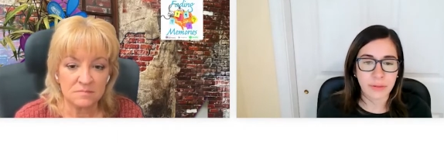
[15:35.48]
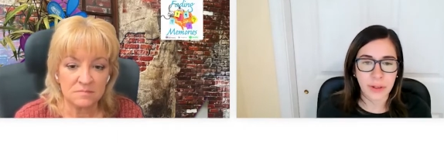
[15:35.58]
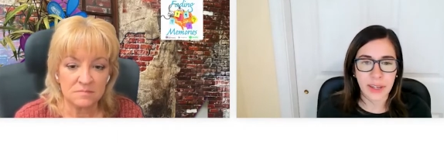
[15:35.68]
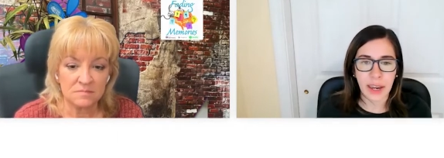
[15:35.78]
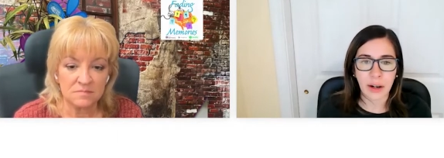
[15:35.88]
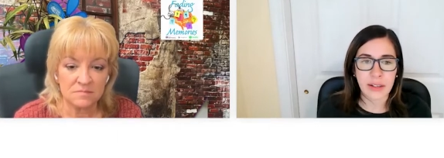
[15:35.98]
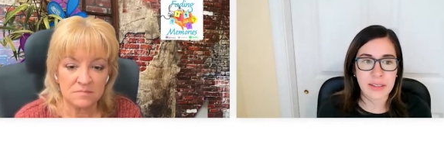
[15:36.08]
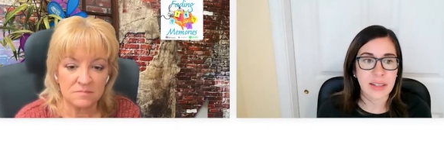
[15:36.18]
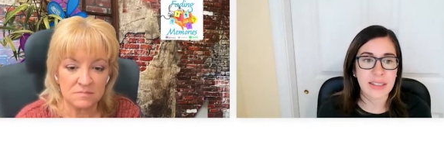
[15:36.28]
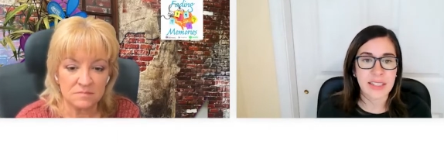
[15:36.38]
Speaker 1: for care,
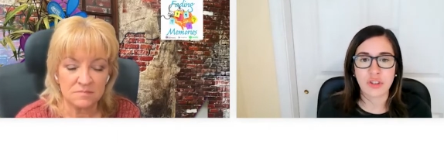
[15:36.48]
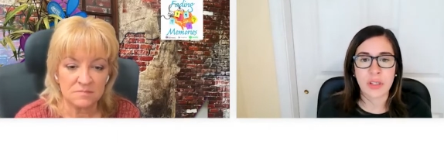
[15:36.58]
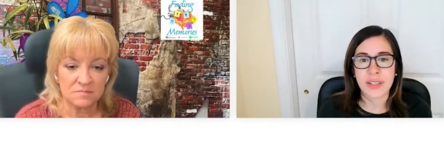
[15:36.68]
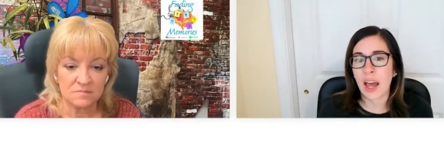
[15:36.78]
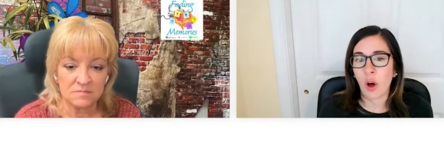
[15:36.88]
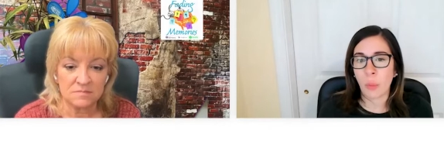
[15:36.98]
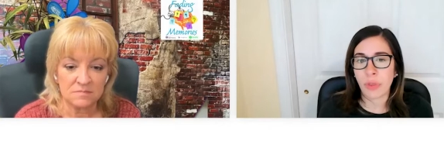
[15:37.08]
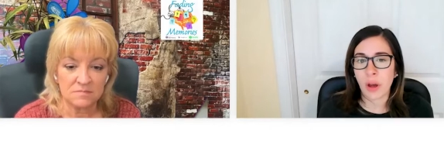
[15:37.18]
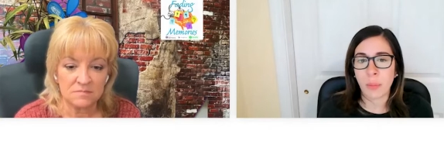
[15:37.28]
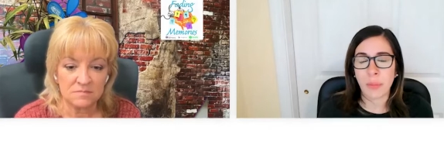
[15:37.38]
it's an addition to help
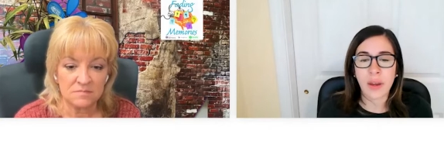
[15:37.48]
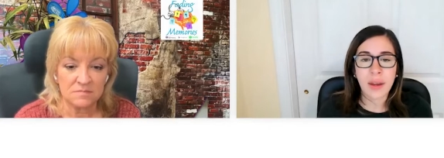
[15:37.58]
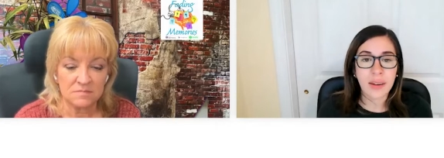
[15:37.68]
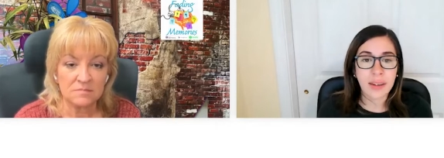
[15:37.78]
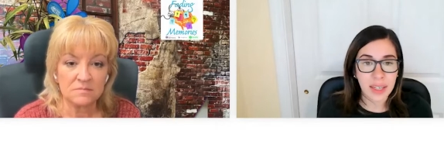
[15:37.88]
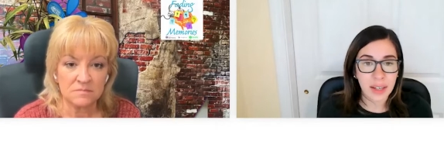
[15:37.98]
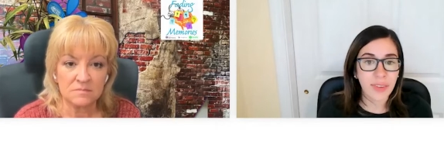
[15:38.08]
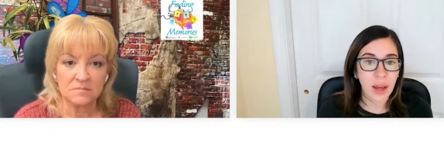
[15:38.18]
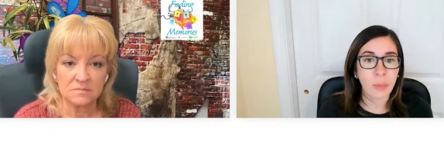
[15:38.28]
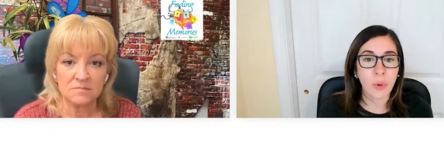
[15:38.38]
them give
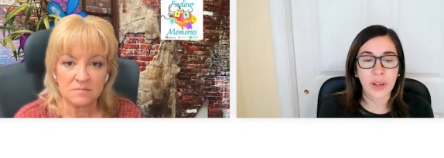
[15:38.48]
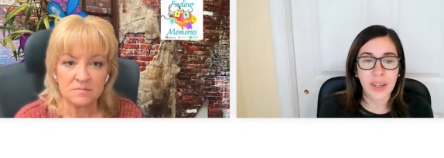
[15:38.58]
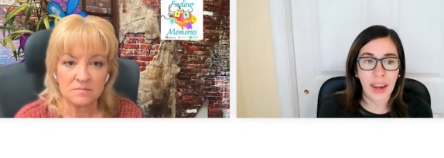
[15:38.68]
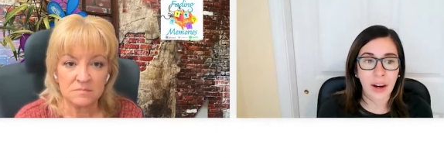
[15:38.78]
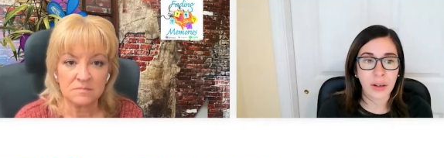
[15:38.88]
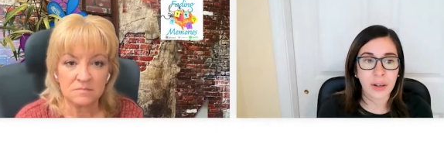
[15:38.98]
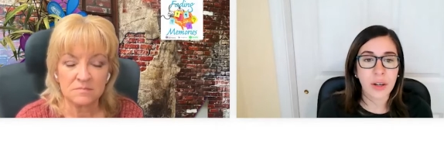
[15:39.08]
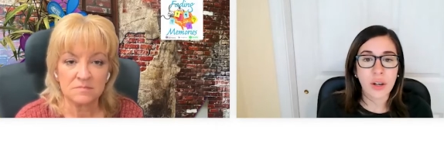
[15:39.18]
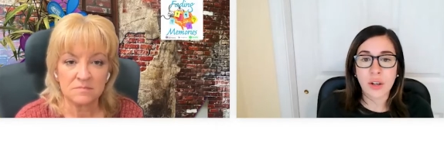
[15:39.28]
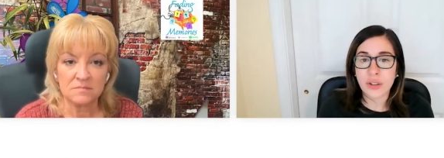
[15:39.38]
that more care
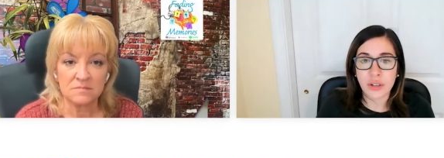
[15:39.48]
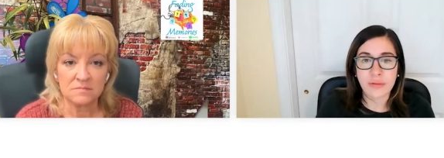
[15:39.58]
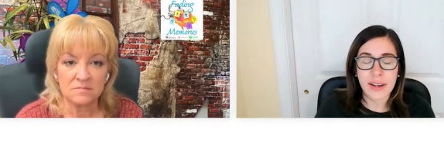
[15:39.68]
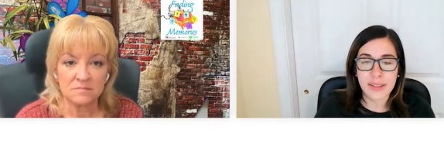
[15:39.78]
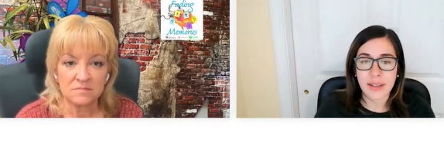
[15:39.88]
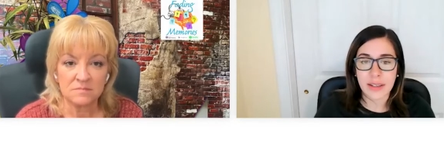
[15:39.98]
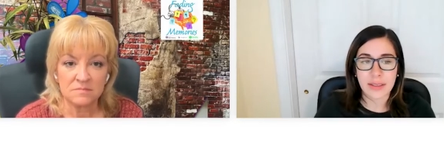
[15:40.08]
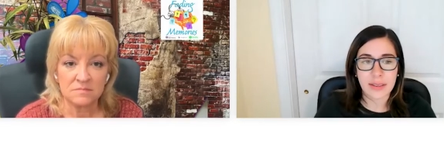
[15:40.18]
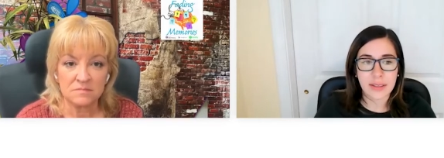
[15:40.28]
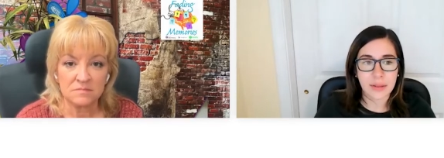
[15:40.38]
to
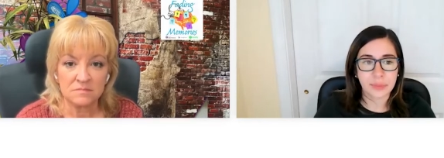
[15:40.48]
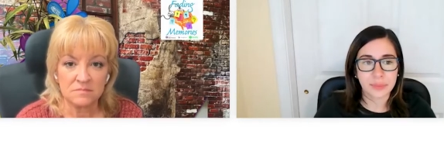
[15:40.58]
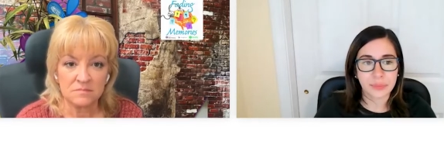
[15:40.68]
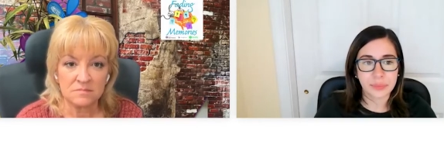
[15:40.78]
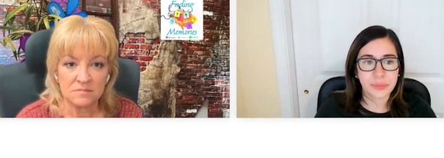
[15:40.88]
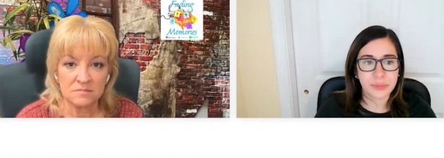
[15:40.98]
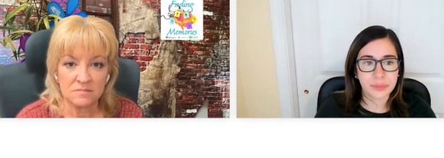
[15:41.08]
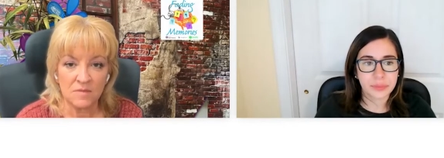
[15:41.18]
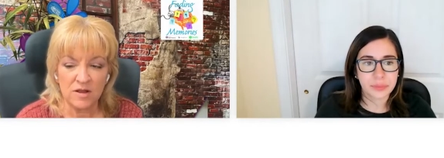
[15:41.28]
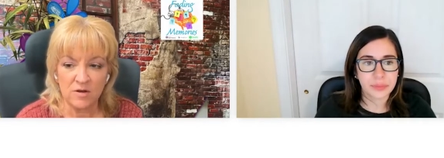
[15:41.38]
residents.
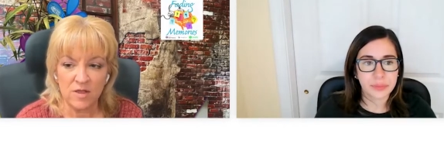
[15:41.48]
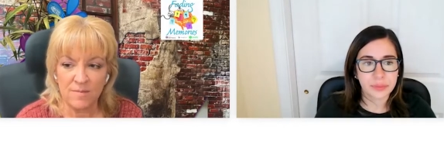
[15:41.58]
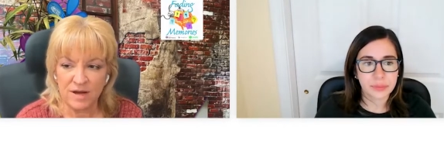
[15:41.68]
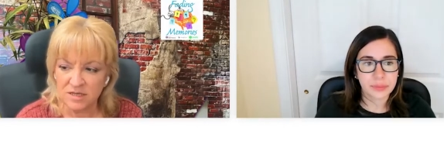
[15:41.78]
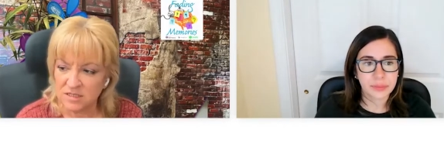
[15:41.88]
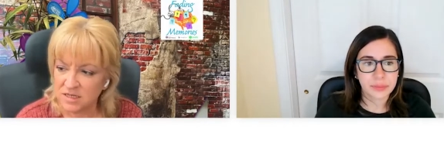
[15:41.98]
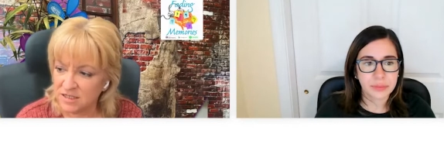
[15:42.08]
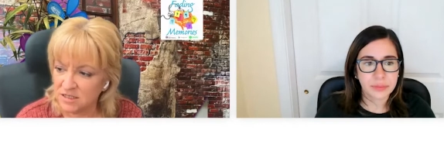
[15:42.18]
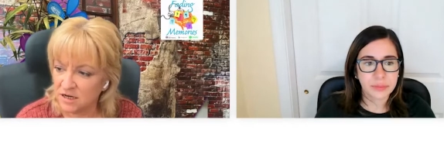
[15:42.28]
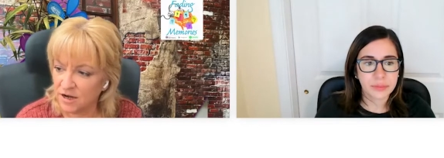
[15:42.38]
Speaker 2: Yeah, no that makes
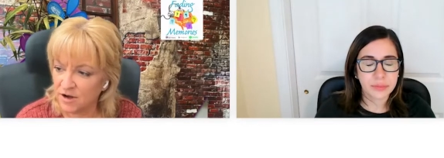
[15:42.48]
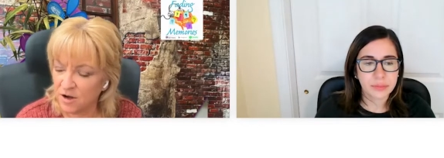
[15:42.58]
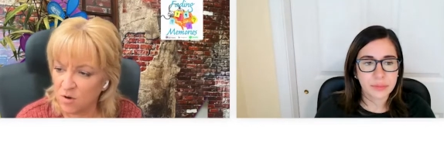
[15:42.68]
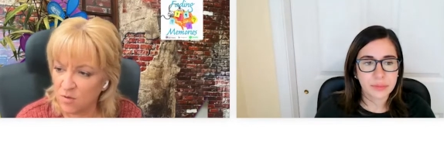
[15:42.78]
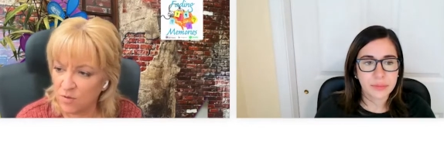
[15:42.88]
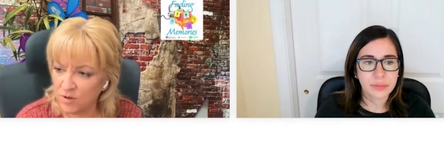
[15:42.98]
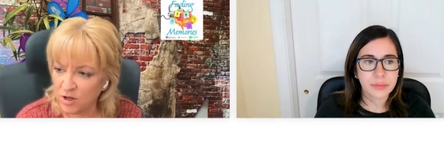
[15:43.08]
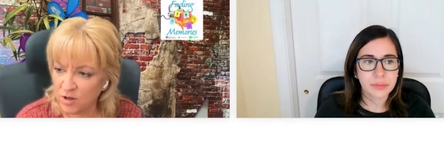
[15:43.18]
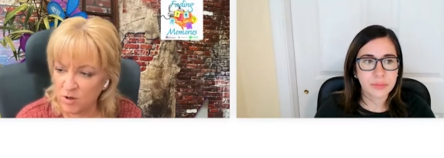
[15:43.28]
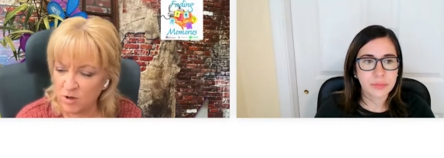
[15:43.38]
sense. And I know the
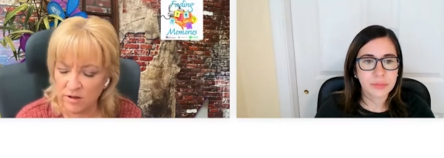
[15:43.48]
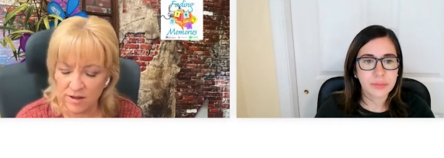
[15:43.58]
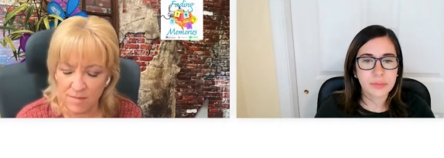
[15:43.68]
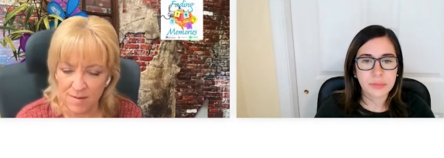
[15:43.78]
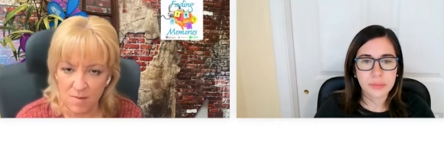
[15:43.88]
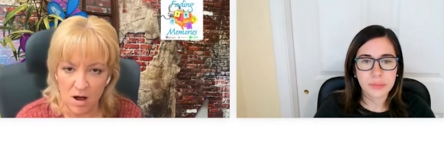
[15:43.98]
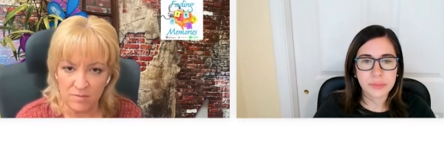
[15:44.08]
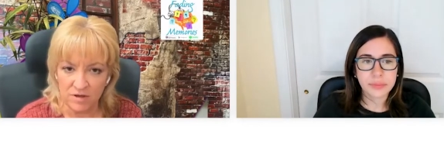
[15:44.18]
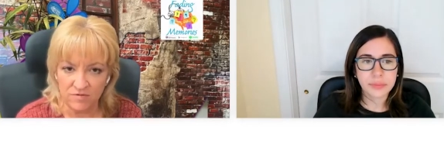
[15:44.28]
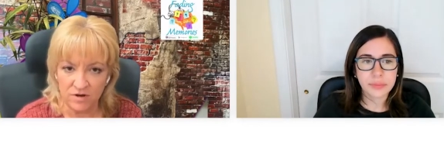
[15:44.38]
community that my
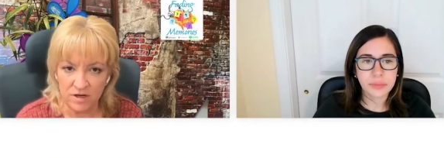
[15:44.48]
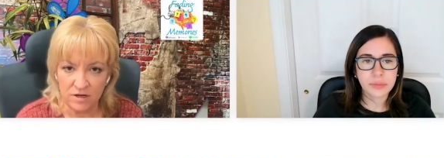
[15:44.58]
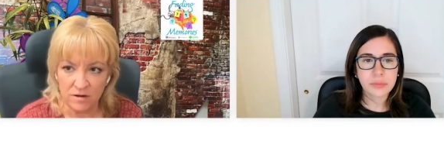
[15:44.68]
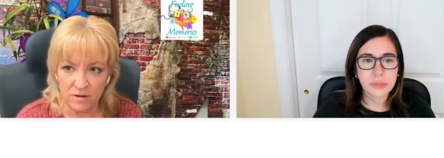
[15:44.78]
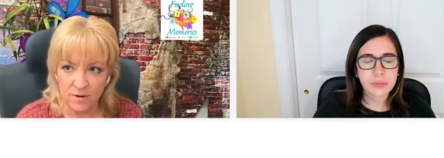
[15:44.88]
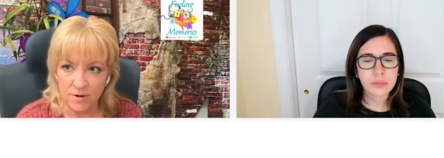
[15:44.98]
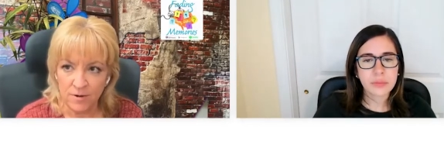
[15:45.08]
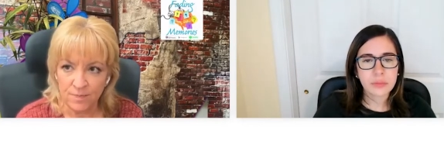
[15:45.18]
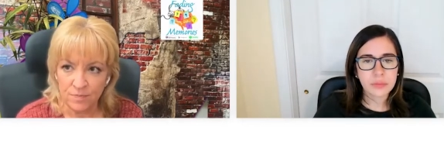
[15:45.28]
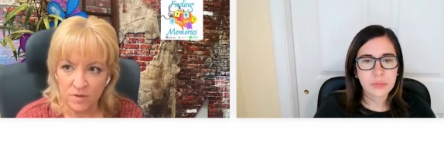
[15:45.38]
mom lived in,
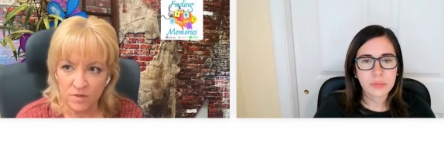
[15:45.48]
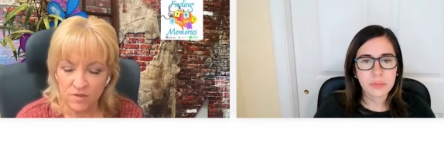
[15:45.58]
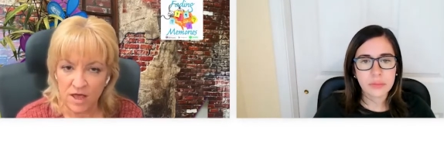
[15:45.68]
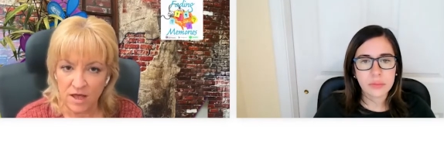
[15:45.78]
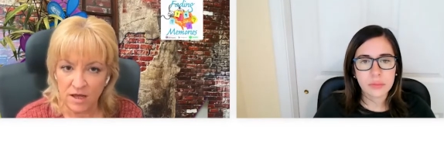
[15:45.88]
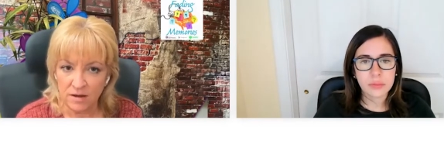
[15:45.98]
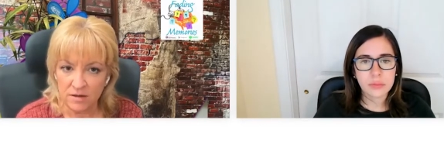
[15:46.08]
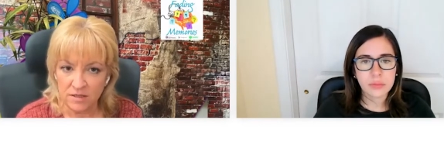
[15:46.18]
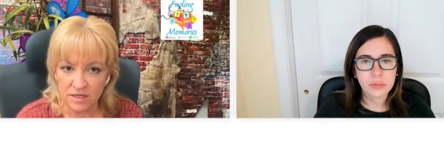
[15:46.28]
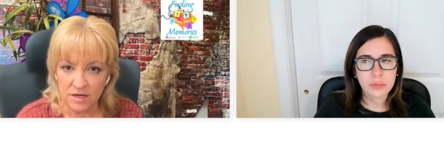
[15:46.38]

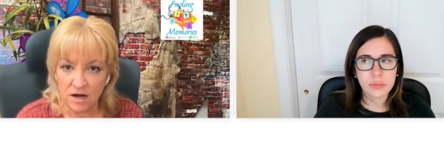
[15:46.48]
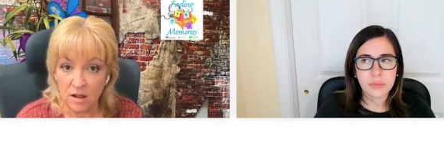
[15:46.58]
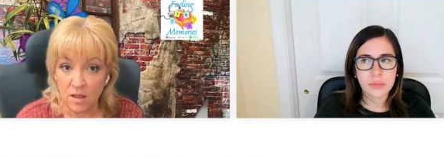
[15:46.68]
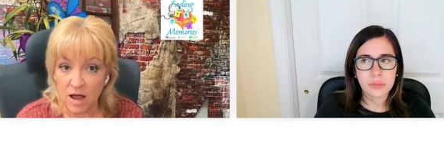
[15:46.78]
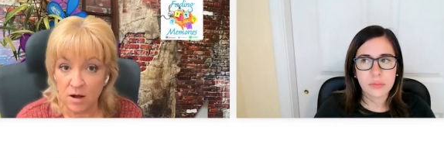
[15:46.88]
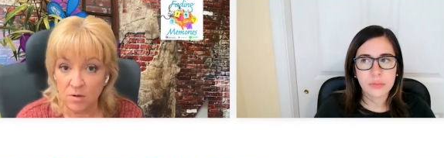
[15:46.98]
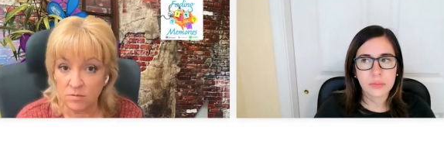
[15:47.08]
they did not allow